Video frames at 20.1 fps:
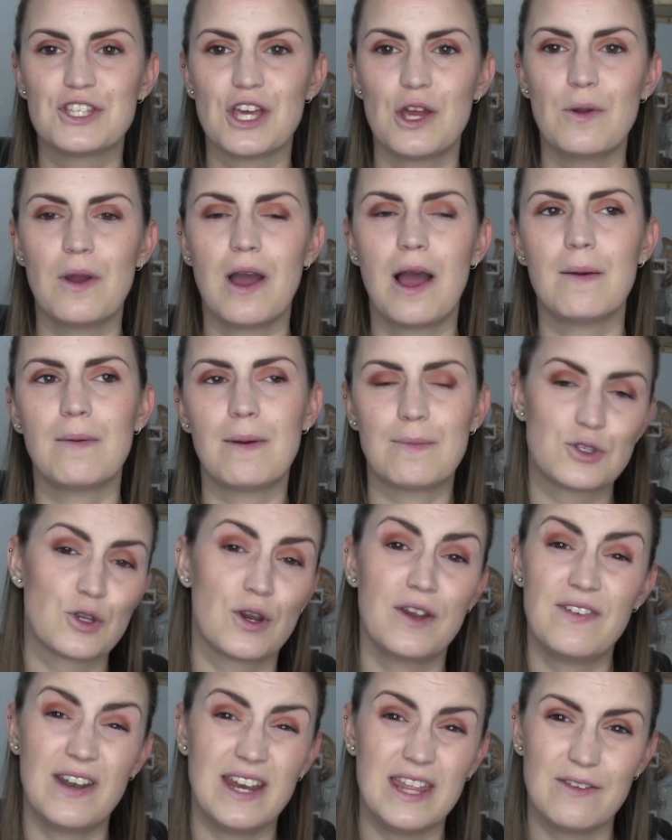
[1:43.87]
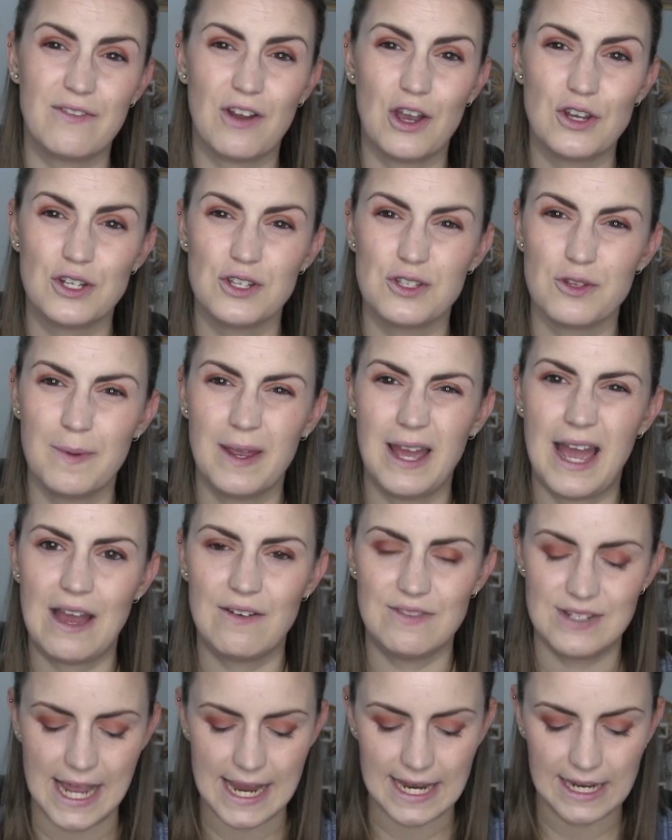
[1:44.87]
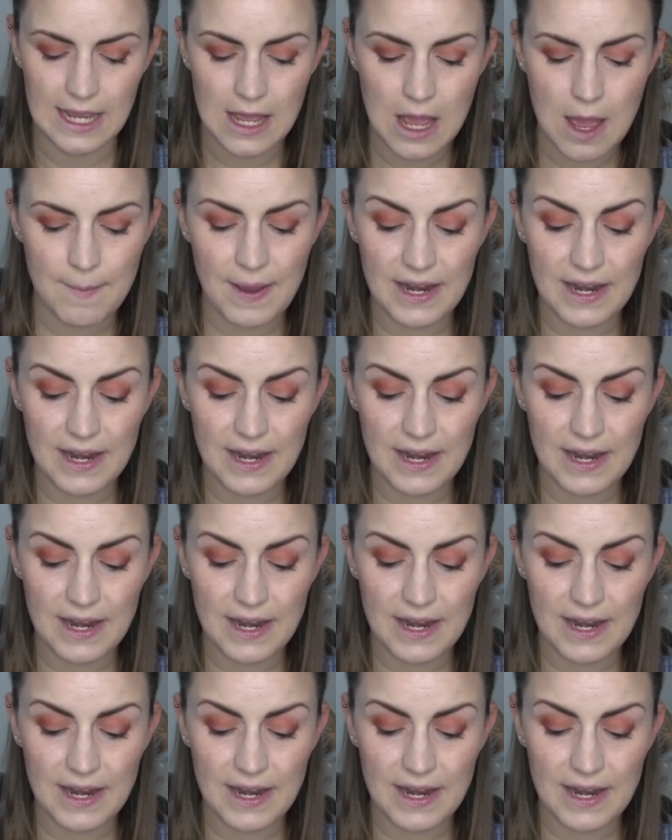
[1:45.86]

so I'm sorry if any of the photos are a bit out of date.